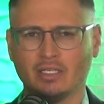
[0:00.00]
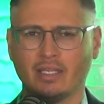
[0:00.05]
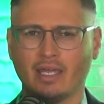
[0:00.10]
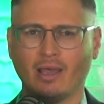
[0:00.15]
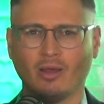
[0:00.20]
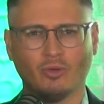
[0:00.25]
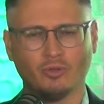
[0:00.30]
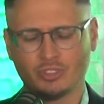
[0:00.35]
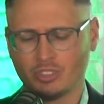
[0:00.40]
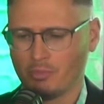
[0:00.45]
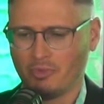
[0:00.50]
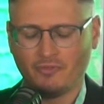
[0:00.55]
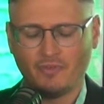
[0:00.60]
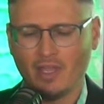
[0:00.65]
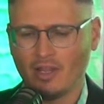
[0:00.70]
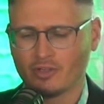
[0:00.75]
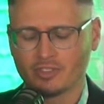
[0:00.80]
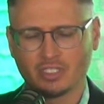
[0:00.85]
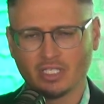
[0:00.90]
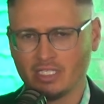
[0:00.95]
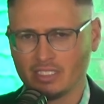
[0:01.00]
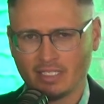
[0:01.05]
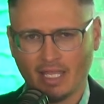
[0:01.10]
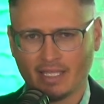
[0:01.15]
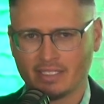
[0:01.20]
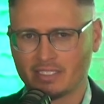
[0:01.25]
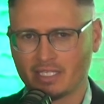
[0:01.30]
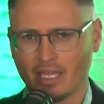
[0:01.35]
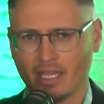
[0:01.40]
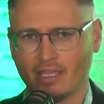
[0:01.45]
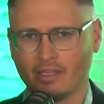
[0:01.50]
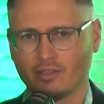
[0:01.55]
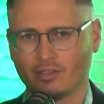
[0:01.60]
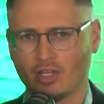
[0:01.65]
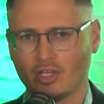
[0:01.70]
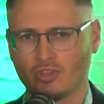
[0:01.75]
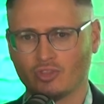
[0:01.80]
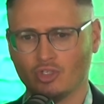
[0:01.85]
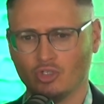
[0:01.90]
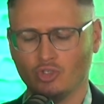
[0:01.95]
Now, to be fair, he's not saying,
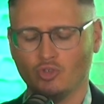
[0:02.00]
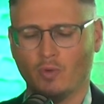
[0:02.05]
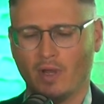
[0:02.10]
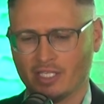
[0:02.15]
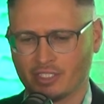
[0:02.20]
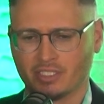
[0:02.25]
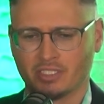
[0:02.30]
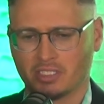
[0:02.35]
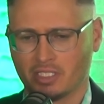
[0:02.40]
like, the U.S.